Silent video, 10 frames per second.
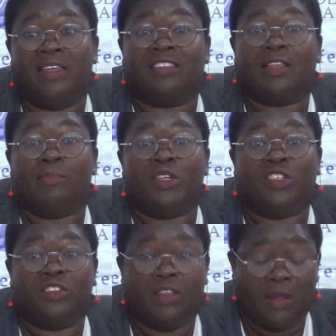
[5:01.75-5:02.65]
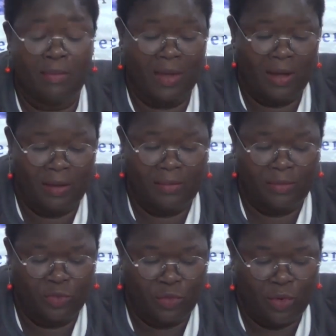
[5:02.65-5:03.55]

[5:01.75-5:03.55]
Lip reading: establish them to